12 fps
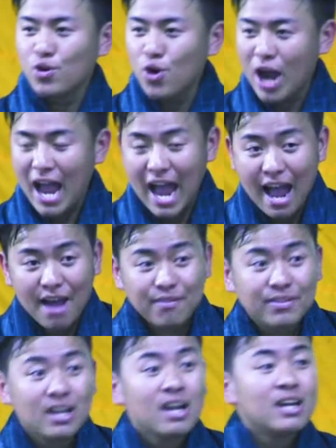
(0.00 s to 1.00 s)
you
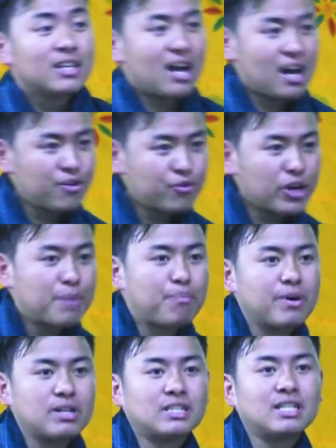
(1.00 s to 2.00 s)
have the
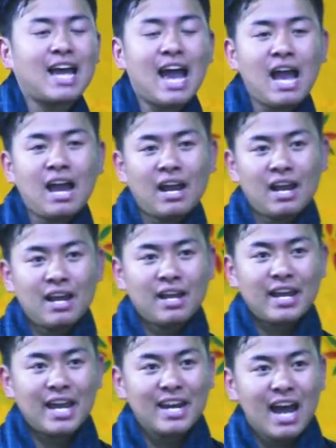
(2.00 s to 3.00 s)
100%
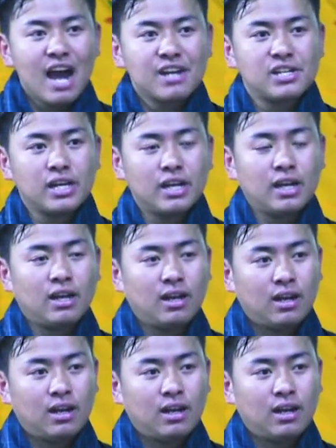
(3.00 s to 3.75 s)
energy,